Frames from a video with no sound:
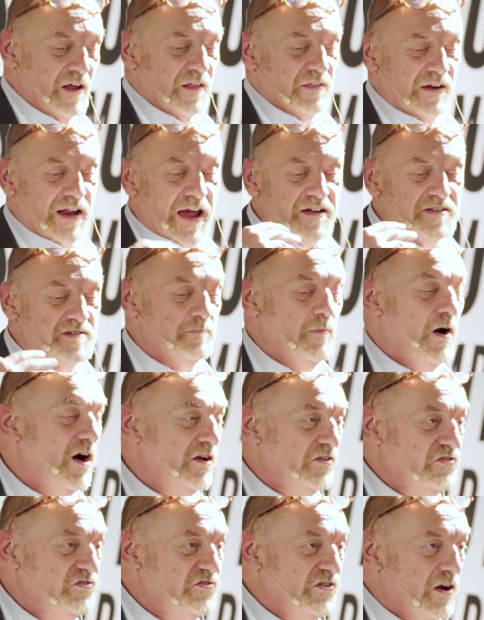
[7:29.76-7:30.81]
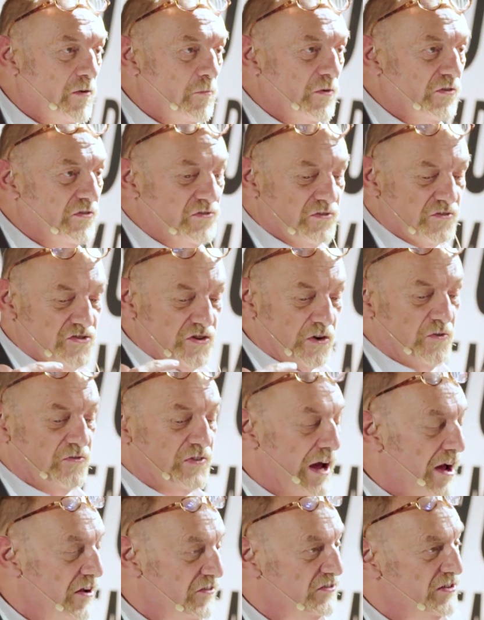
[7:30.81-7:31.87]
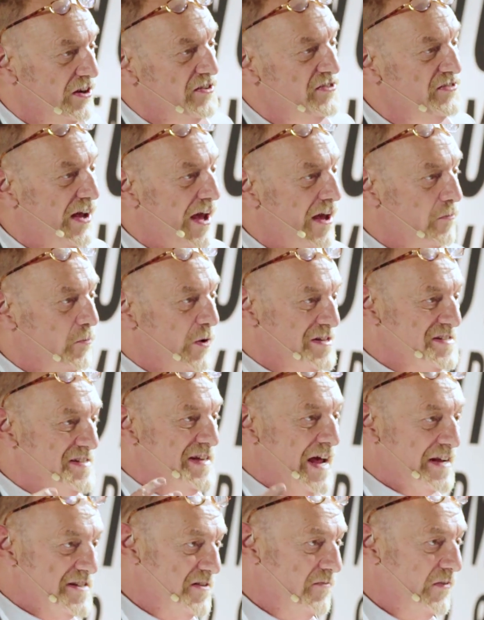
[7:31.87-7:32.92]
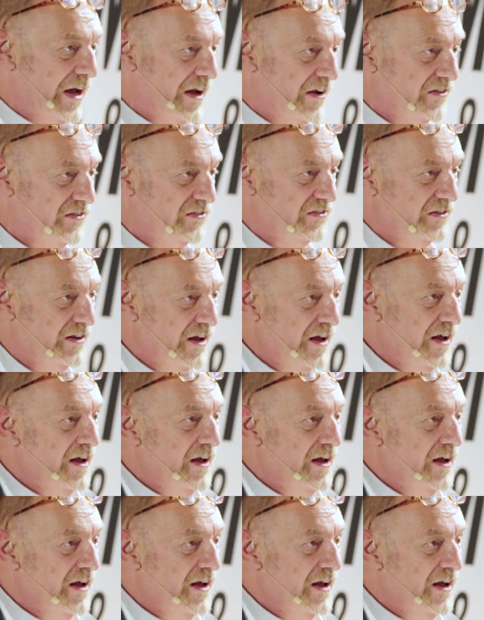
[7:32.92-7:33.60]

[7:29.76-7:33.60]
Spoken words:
The next milestone was 2010 when Sativex,